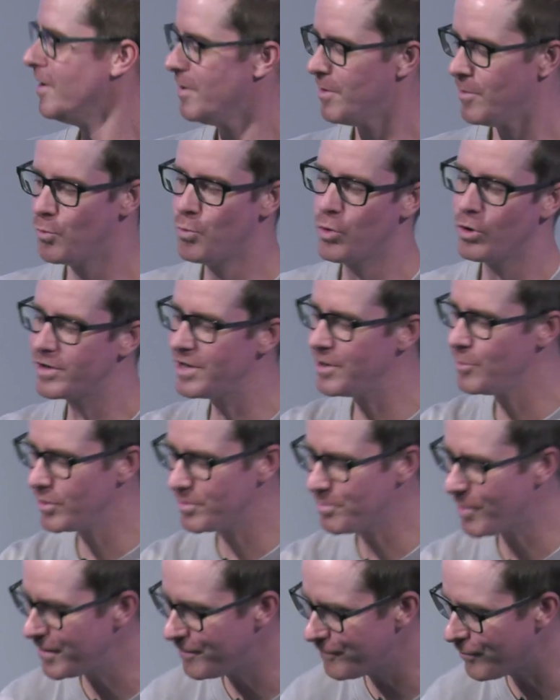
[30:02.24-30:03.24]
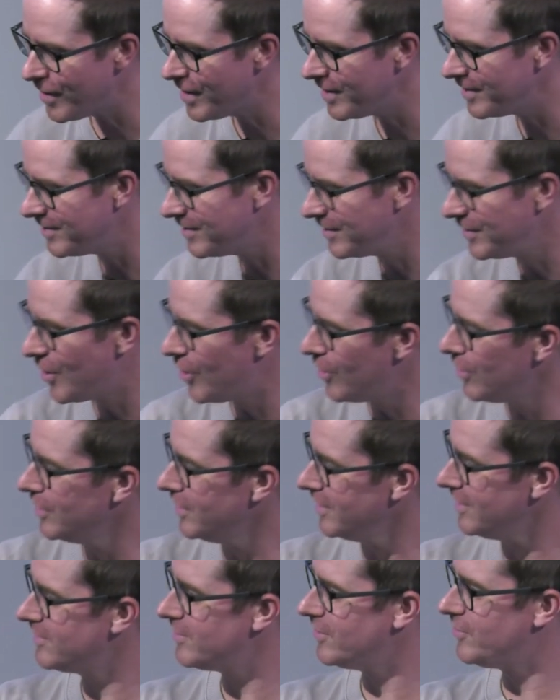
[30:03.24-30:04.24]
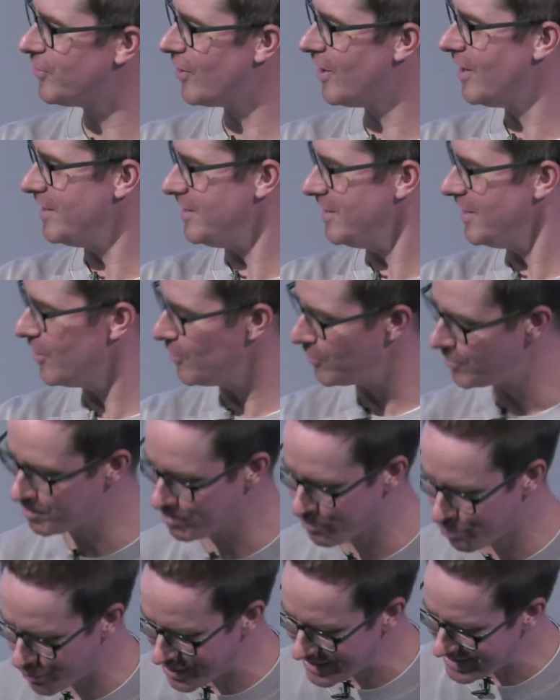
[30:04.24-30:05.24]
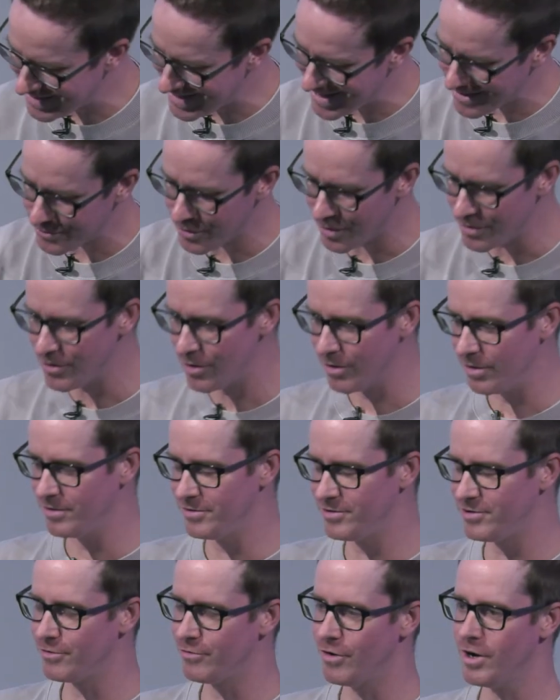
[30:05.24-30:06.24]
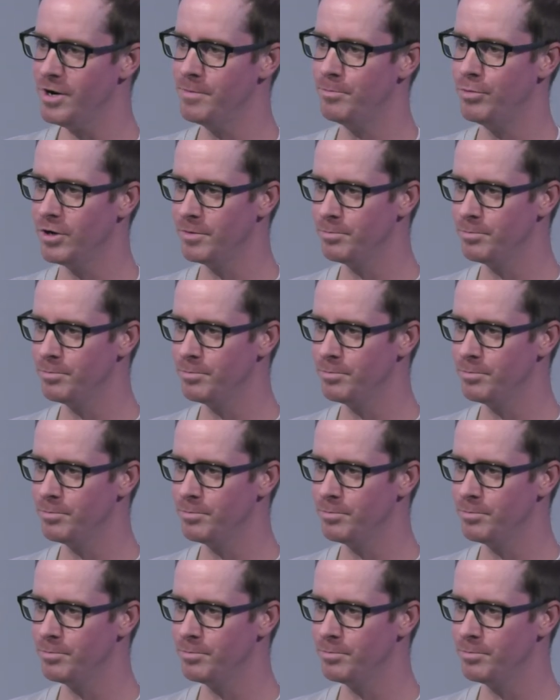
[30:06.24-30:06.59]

working with my friends and colleagues to try and, you know, bring together our knowledge to write a book.